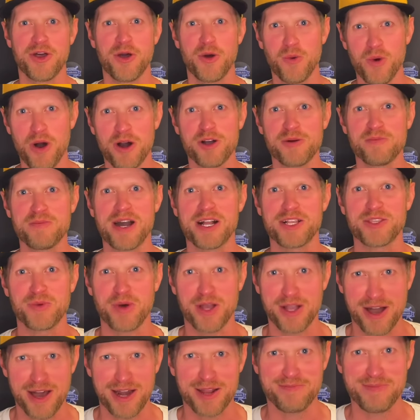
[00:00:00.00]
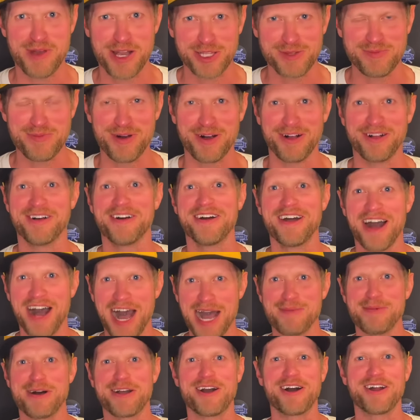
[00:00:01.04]
Welcome back to Iconic Baseball.
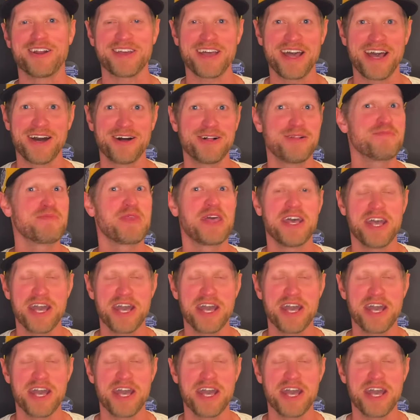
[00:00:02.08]
I'm Iconic Al,